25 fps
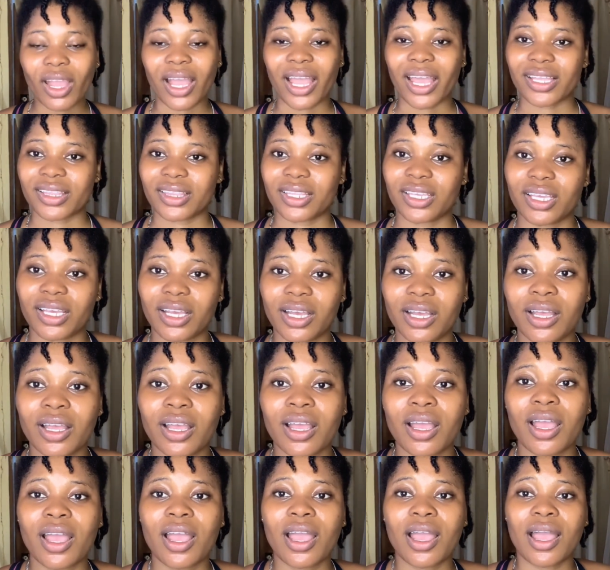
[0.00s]
i think
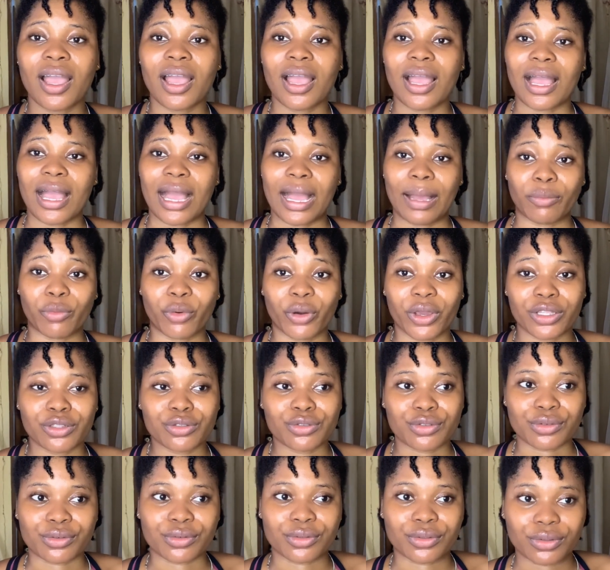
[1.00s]
i'm going
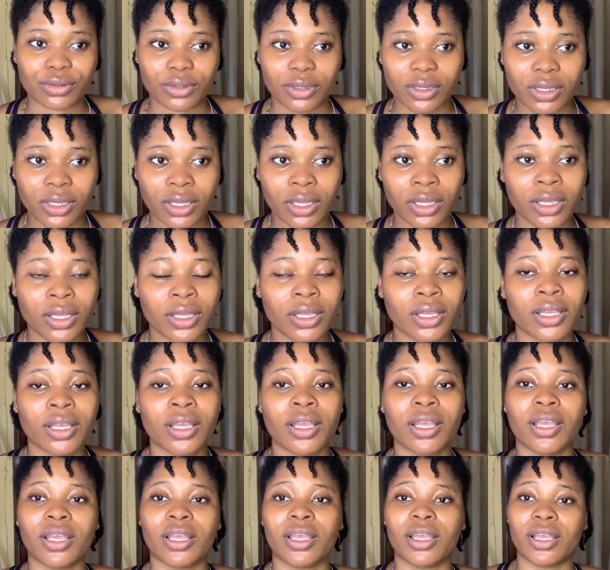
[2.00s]
to
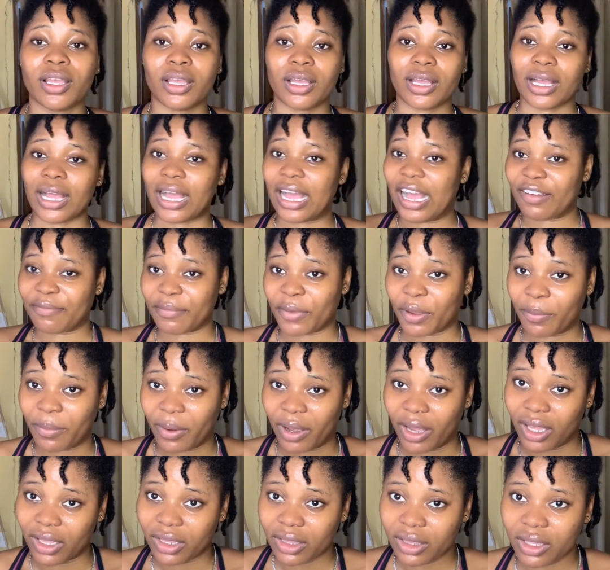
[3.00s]
have my
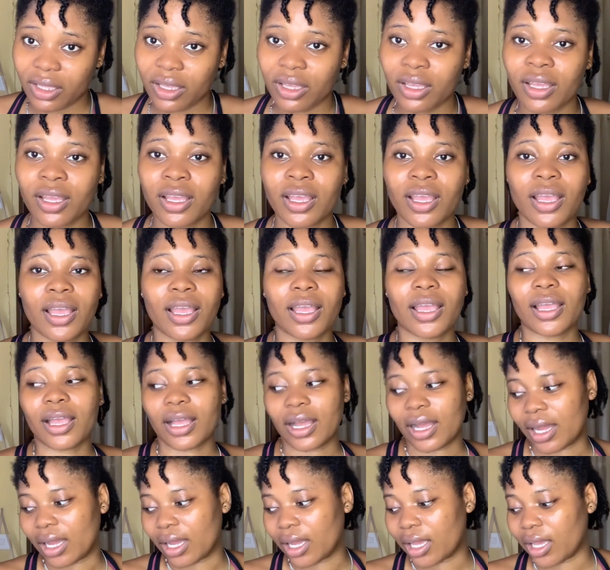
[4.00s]
bath
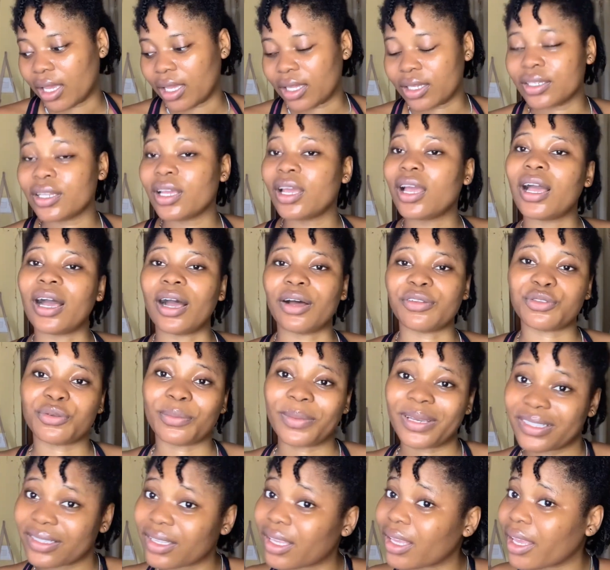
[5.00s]
and I'll do
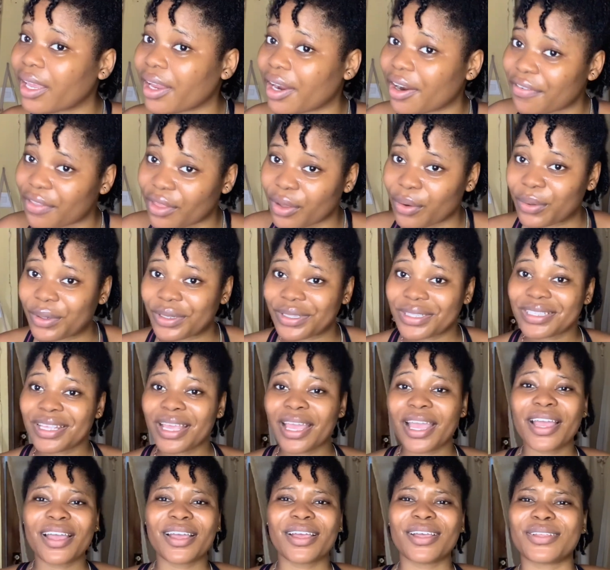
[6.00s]
my skincare afterwards.
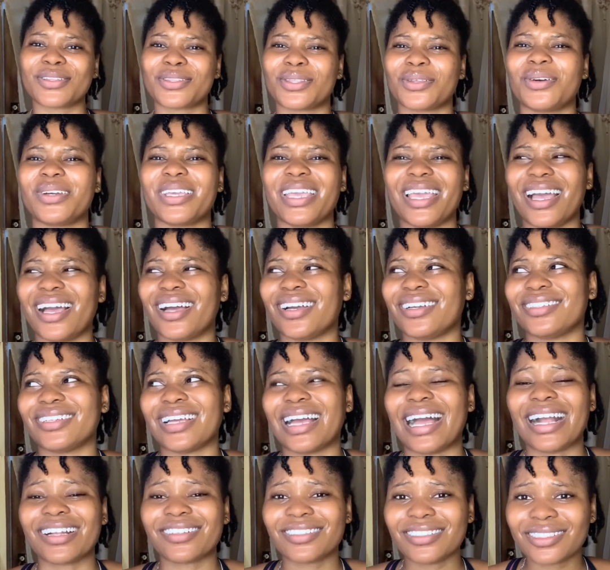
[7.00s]
So yeah,
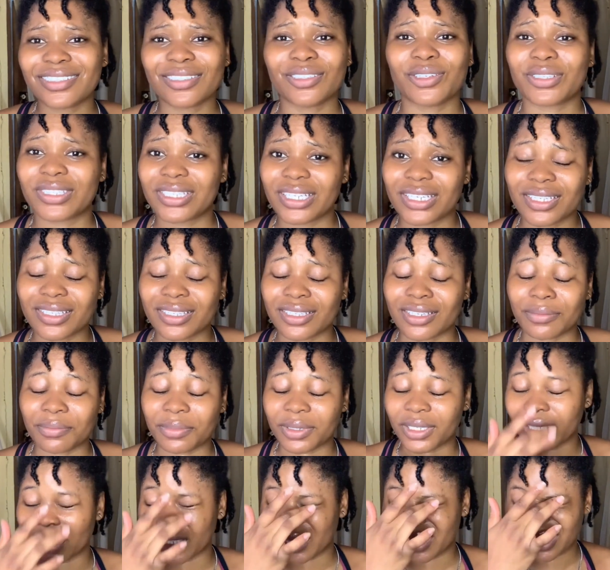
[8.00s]
I actually did not say this in the
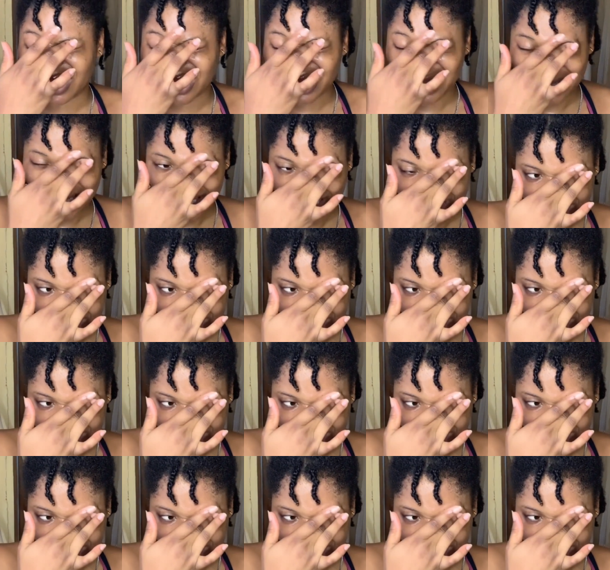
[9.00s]
beginning.